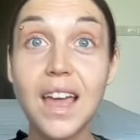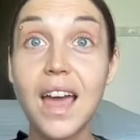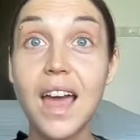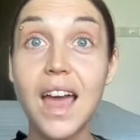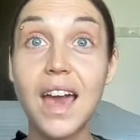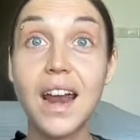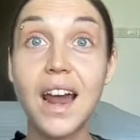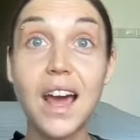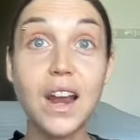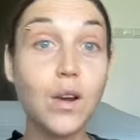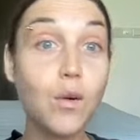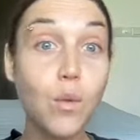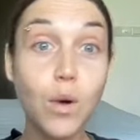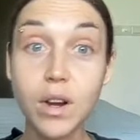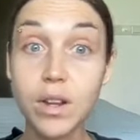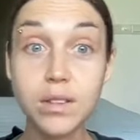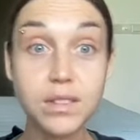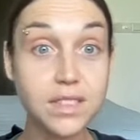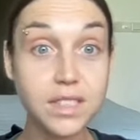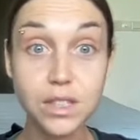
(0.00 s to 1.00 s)
And I don't
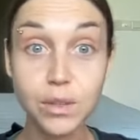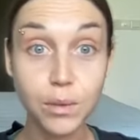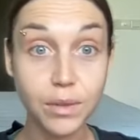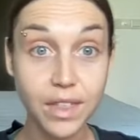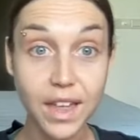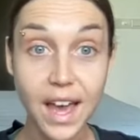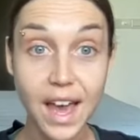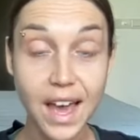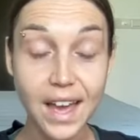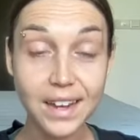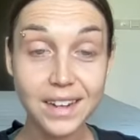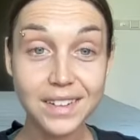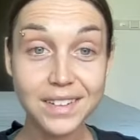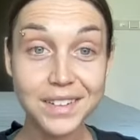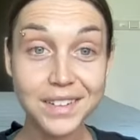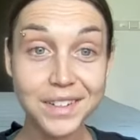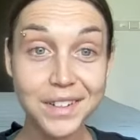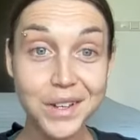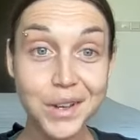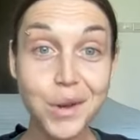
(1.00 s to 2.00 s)
want to deal with that.
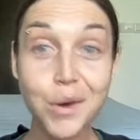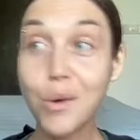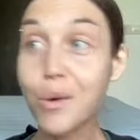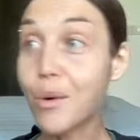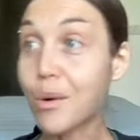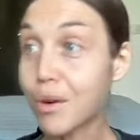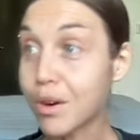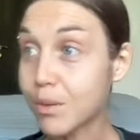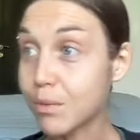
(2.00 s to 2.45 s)
Or